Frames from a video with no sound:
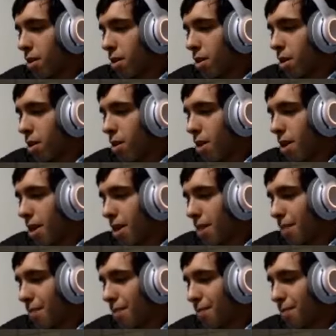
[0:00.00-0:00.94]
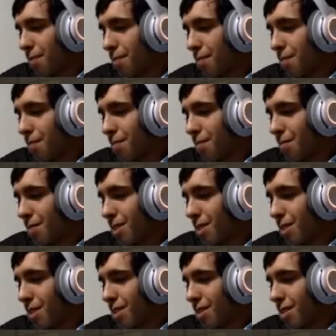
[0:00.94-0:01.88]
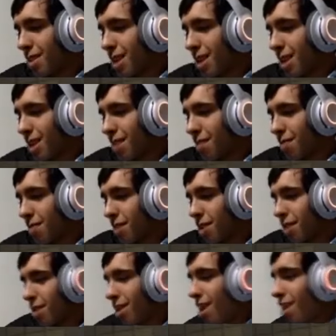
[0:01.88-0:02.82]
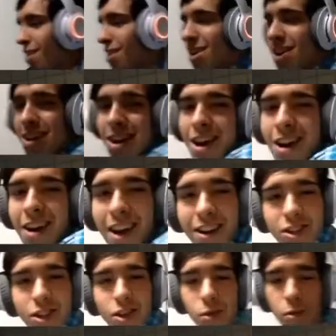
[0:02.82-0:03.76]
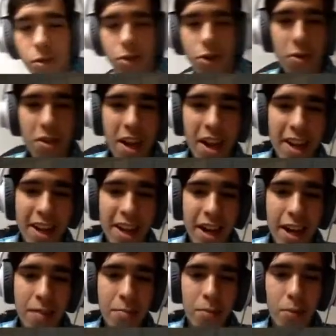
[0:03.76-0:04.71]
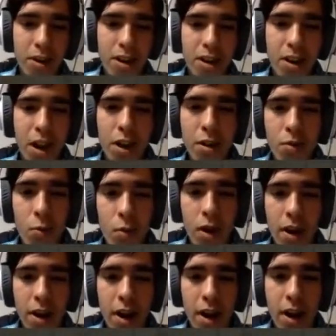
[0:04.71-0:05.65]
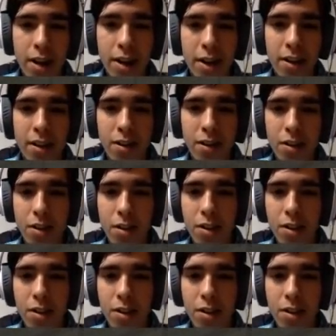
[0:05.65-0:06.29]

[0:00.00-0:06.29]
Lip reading: Okay. Think I figured it out. Okay, so do that again. Put another one on it.